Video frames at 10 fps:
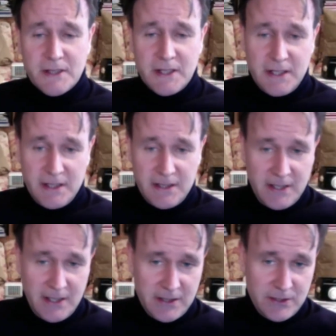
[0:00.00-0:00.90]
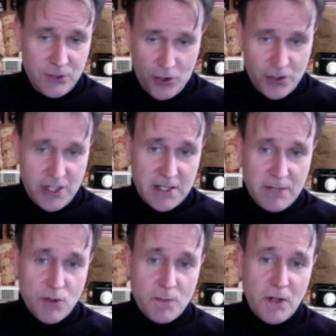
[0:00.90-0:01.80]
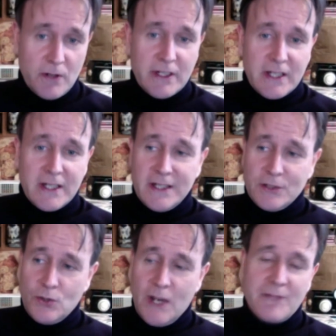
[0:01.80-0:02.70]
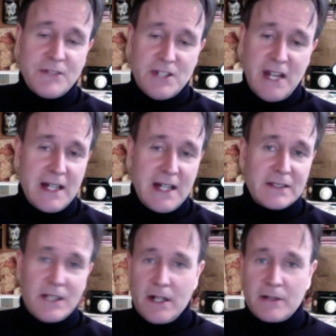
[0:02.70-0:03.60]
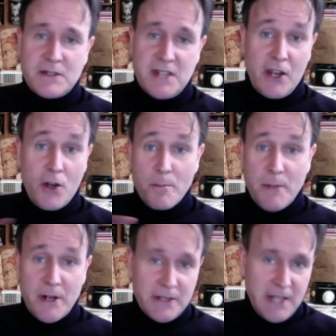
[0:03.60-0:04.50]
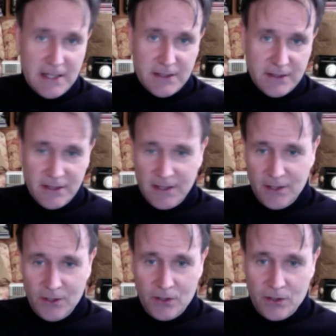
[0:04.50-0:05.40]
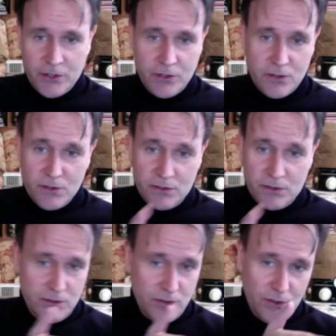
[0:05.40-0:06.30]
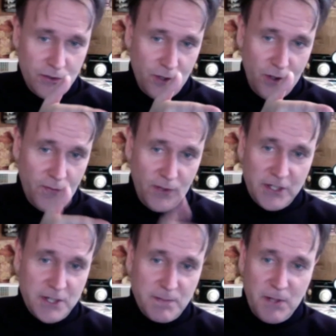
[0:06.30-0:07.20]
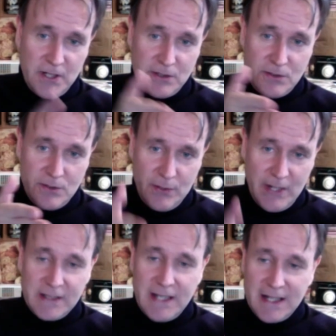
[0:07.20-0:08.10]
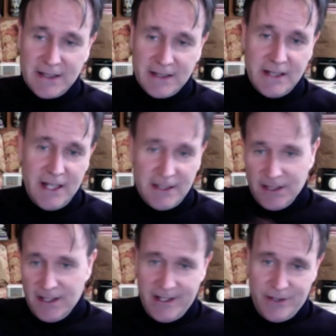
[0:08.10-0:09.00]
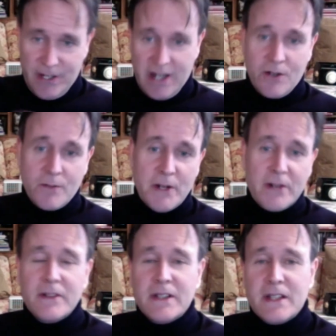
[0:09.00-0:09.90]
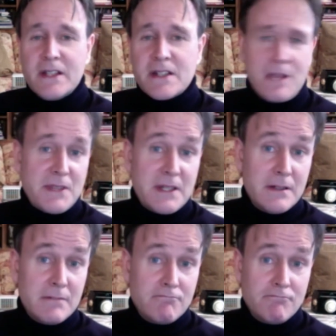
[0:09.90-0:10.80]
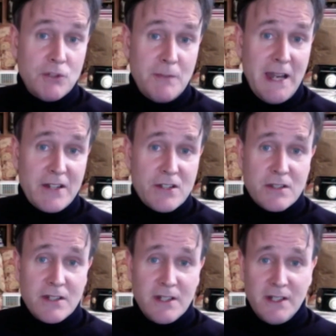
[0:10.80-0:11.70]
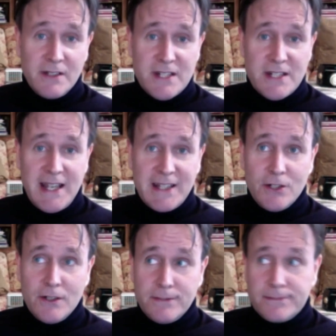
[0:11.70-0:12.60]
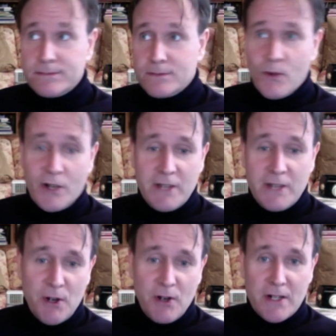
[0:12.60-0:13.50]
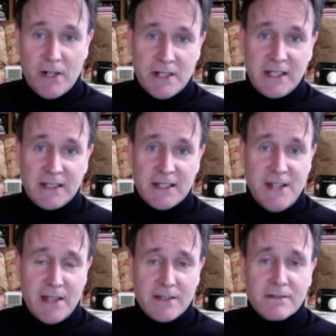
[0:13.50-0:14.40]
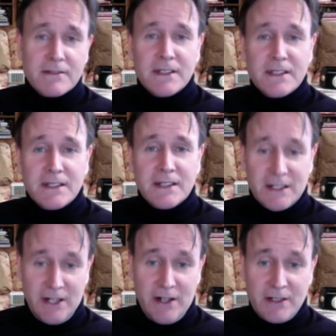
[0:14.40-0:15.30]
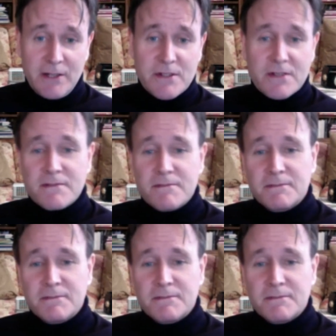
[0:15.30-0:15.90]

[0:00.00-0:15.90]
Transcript: Your system support to have design alternatives and compare that, or you go from this point, you create that, and you can compare something to manage this kind of work in progress and then decide alternatives.